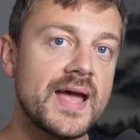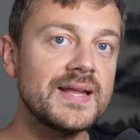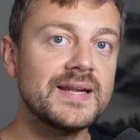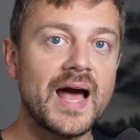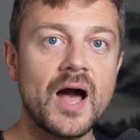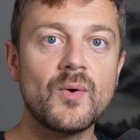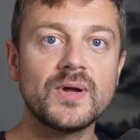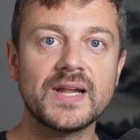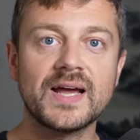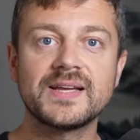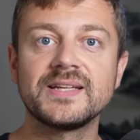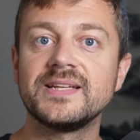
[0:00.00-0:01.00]
and how I
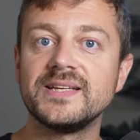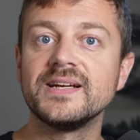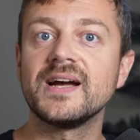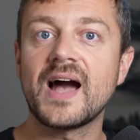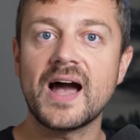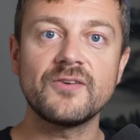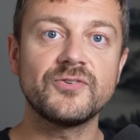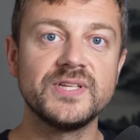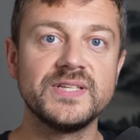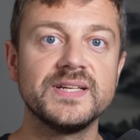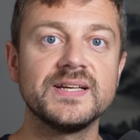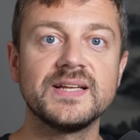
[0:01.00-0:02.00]
like it here half a
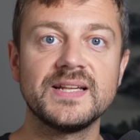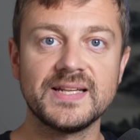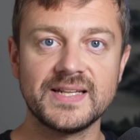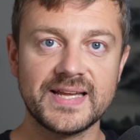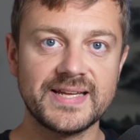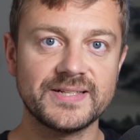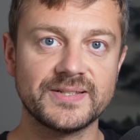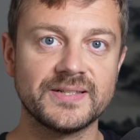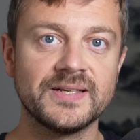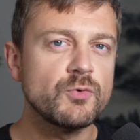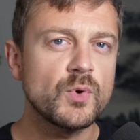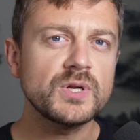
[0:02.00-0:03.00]
year later.
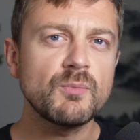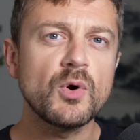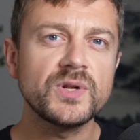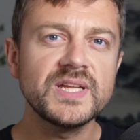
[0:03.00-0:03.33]
If you want a more